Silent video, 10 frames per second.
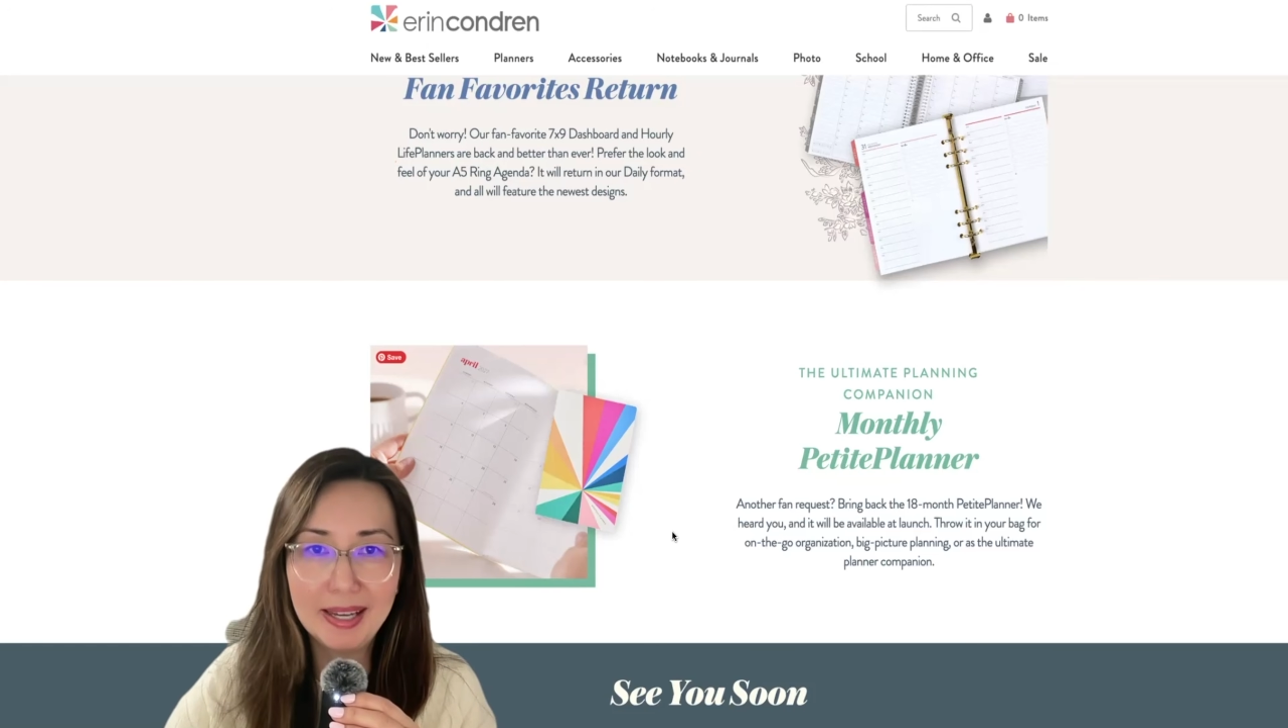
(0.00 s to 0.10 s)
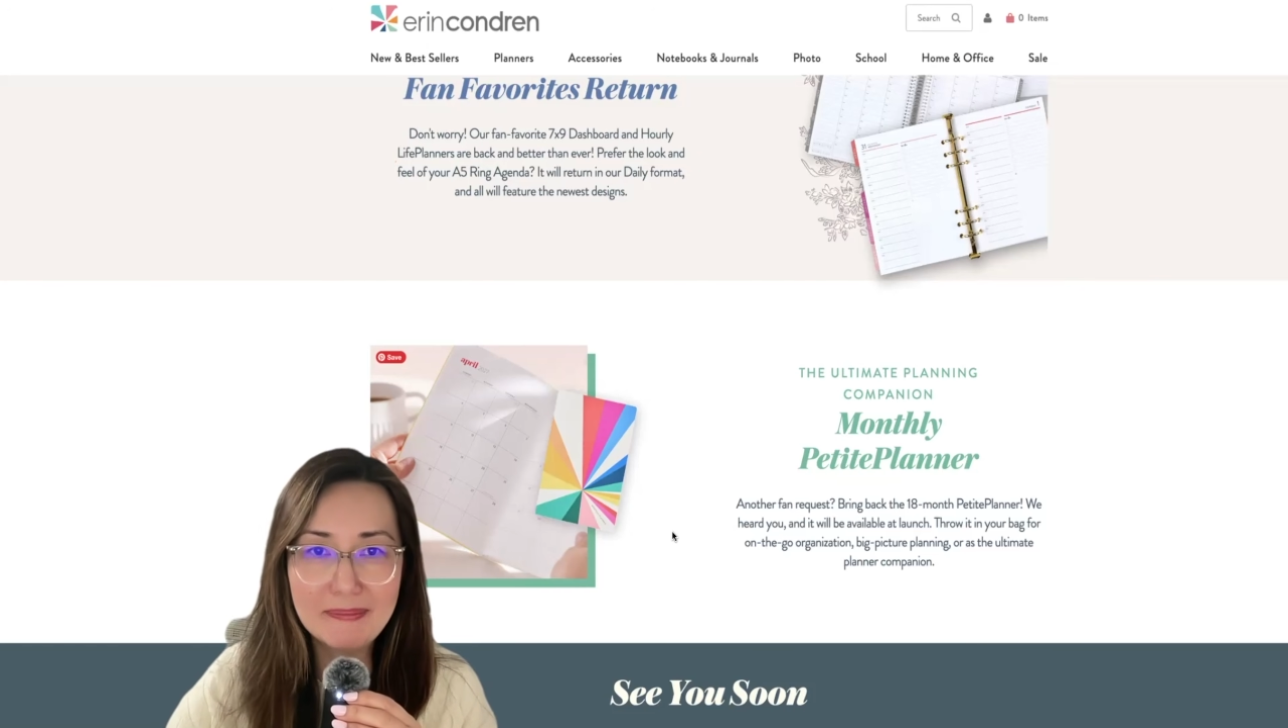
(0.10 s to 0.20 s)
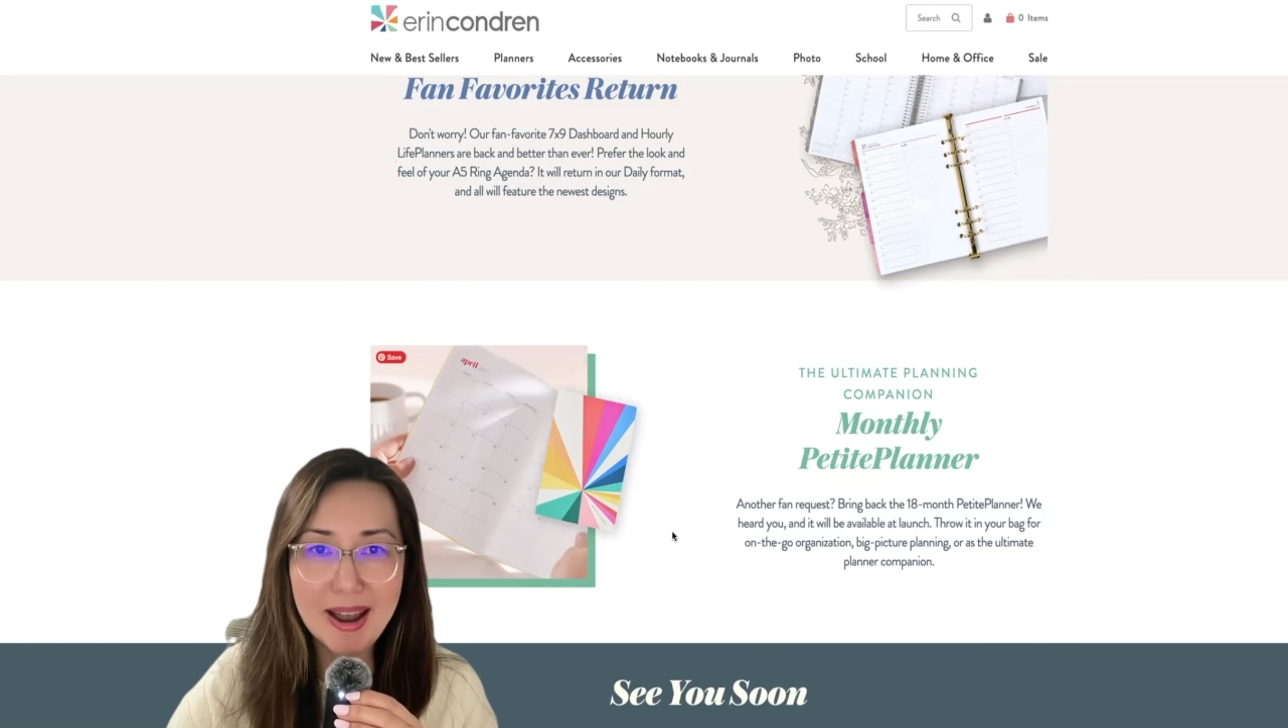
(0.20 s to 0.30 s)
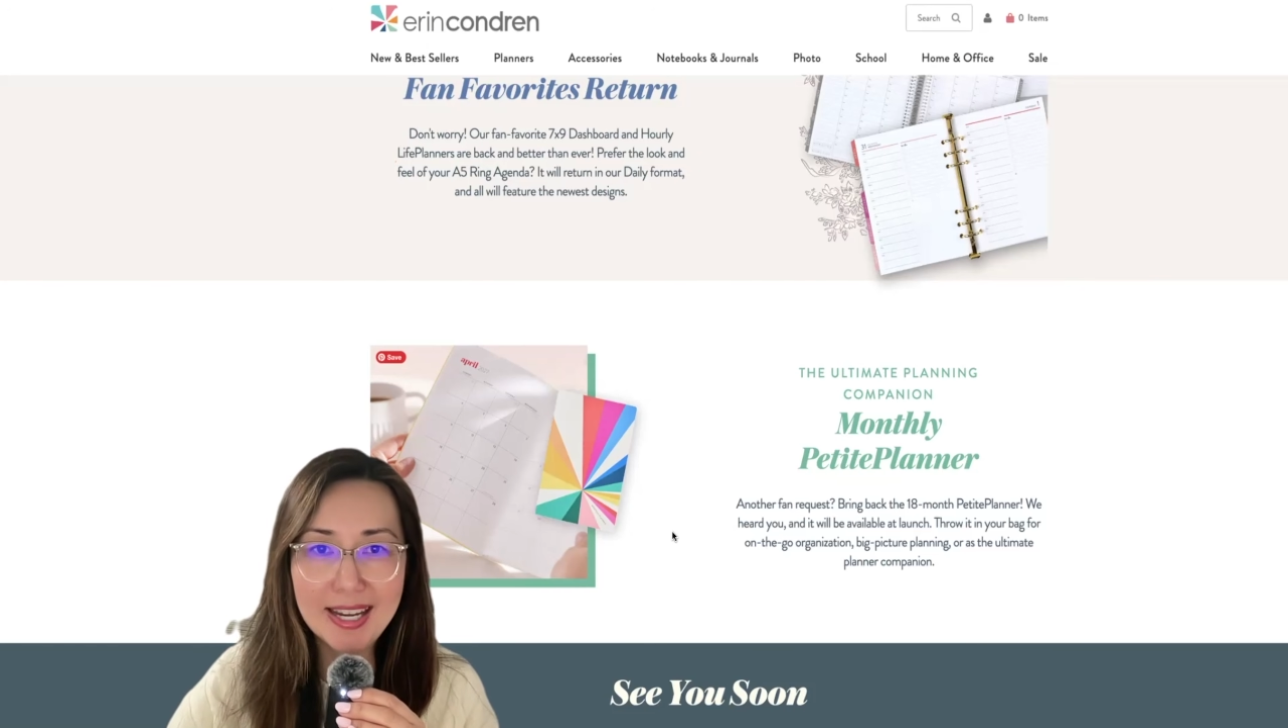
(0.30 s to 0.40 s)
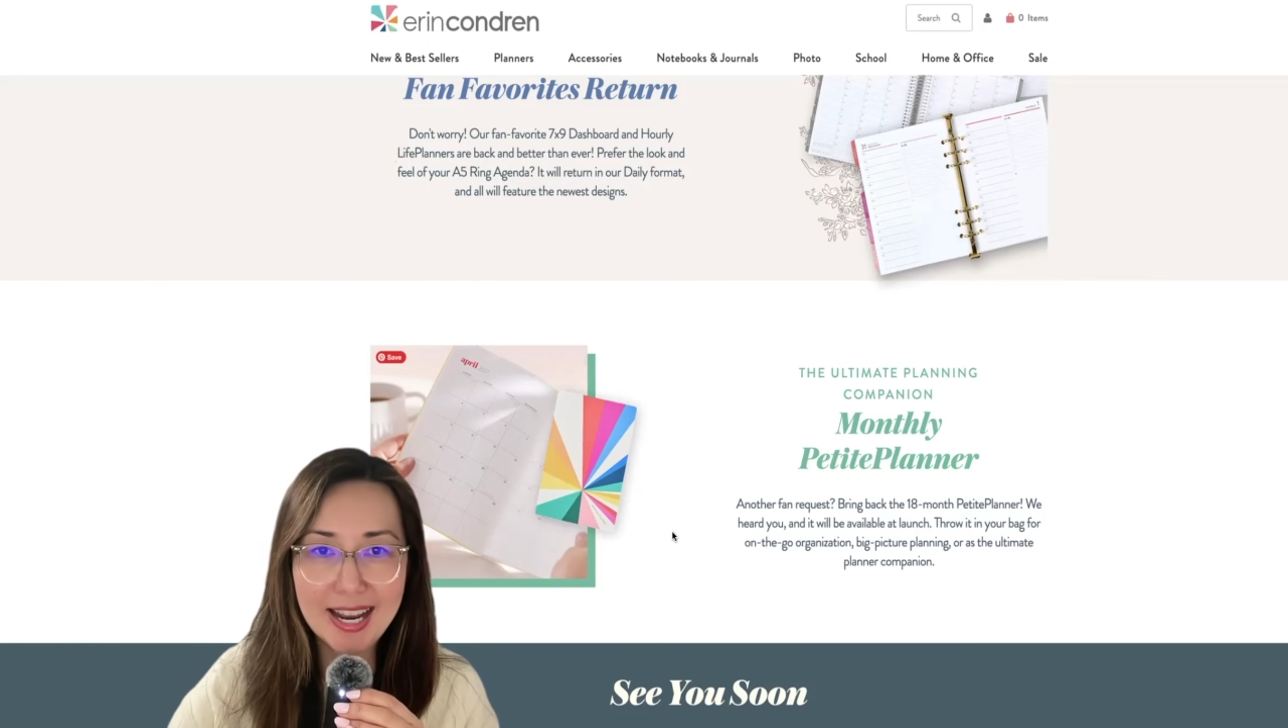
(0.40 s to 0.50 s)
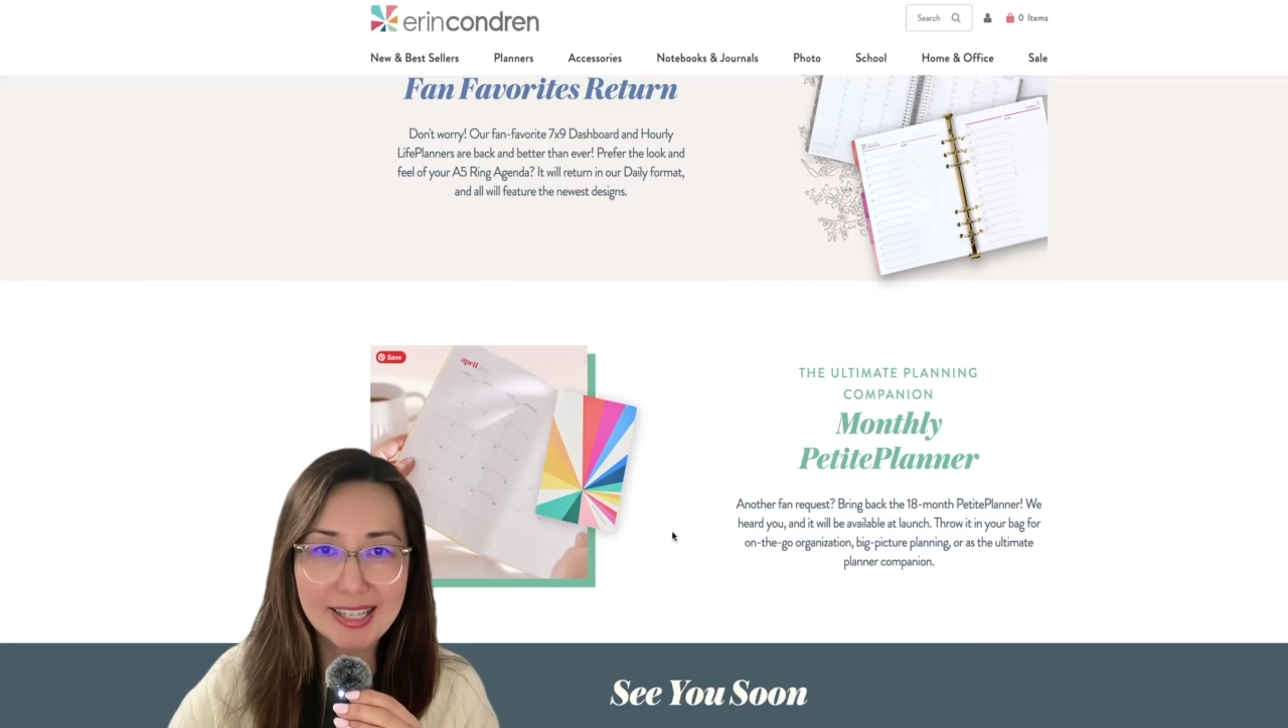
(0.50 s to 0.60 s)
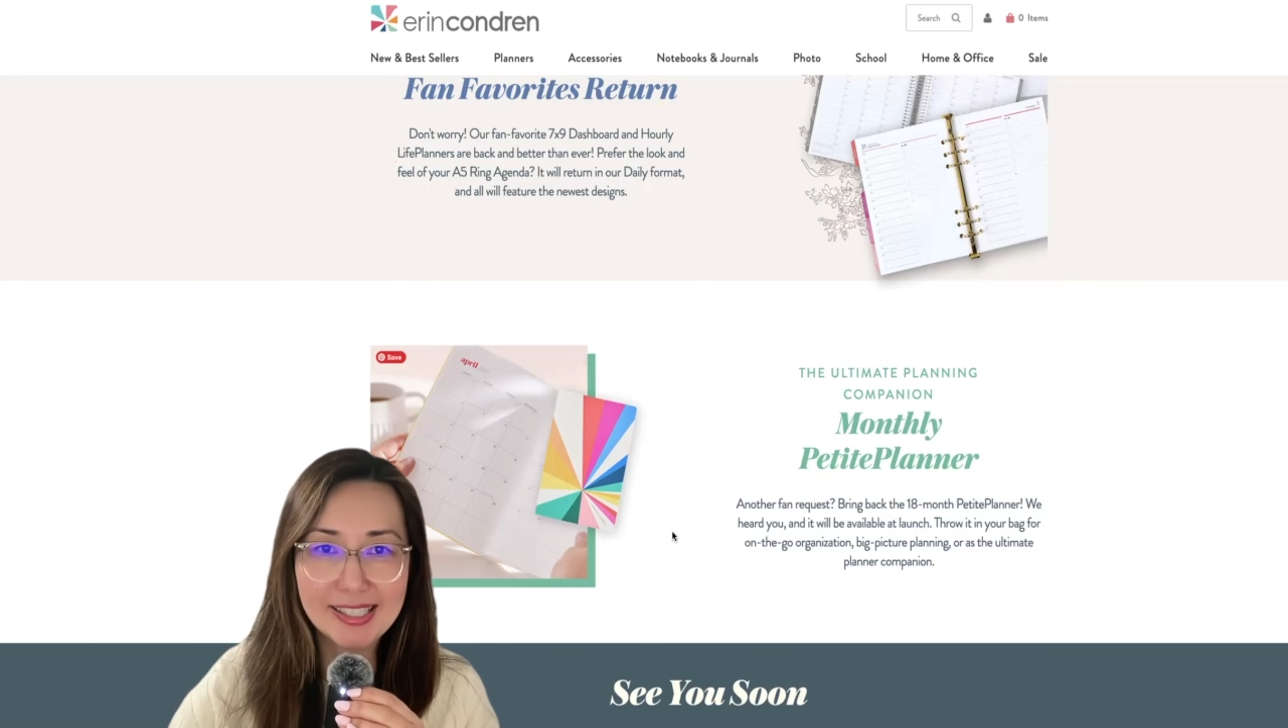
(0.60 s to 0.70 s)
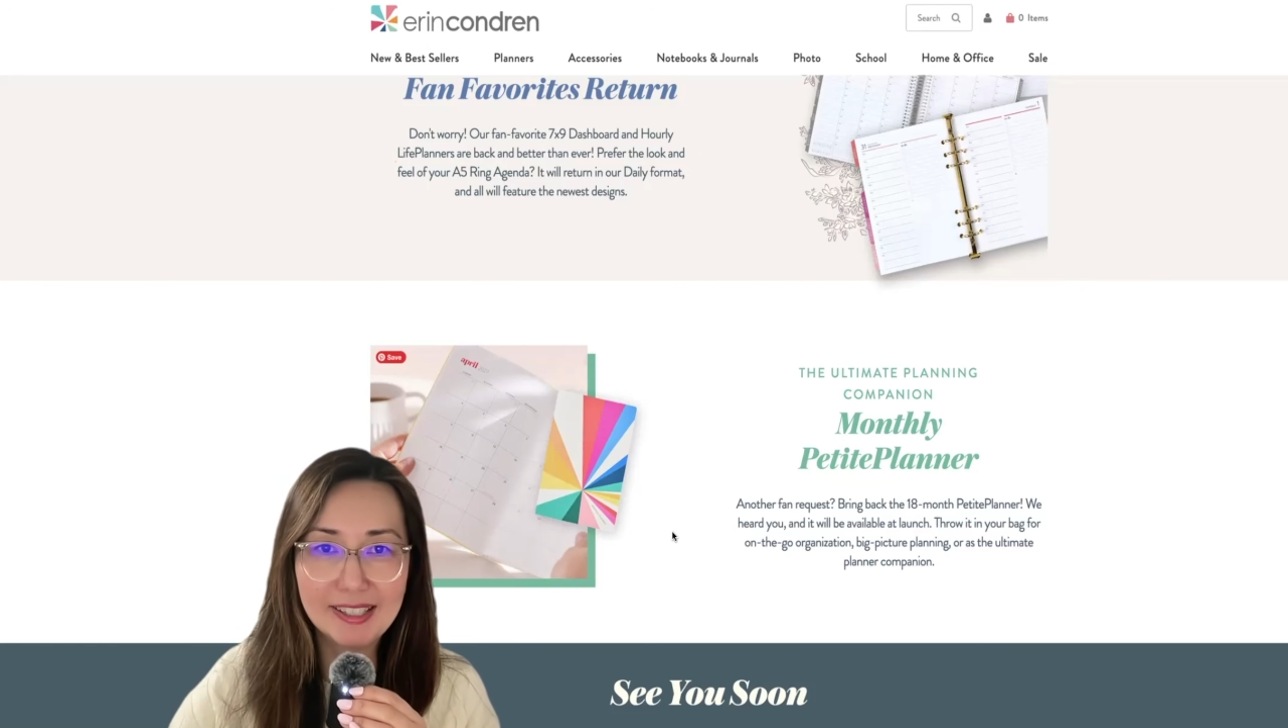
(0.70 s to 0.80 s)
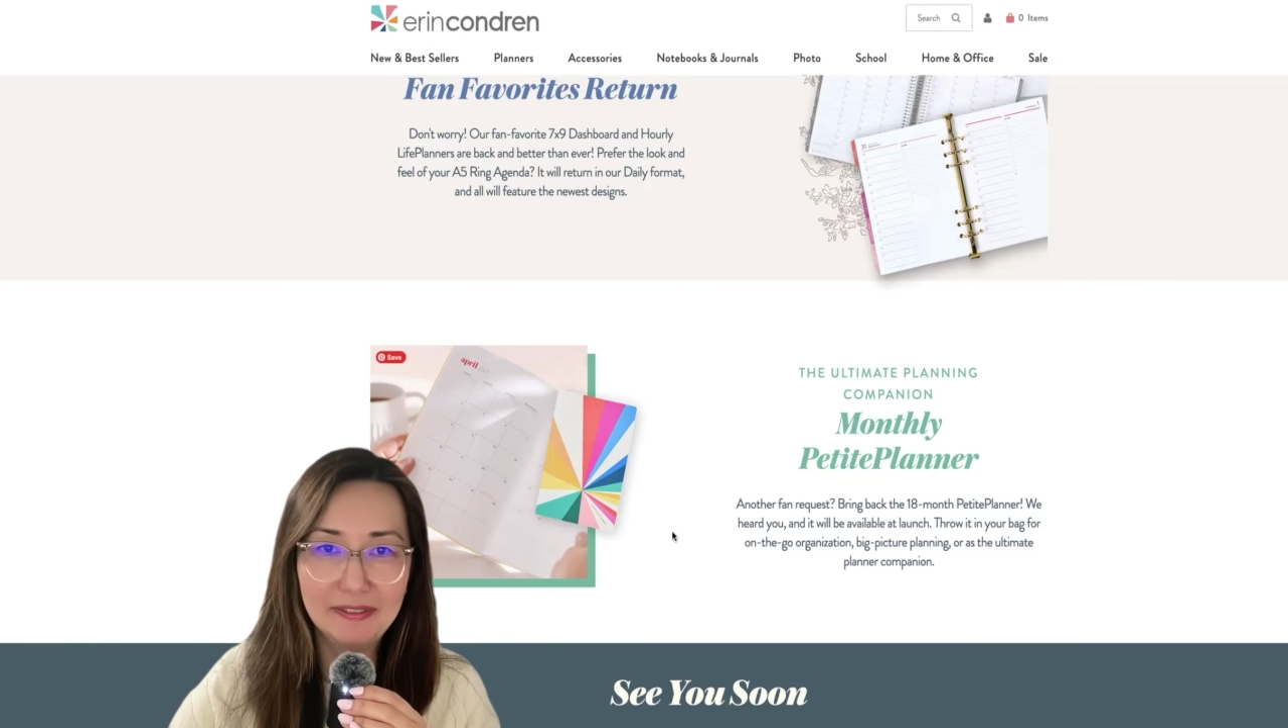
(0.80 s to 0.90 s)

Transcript: in my next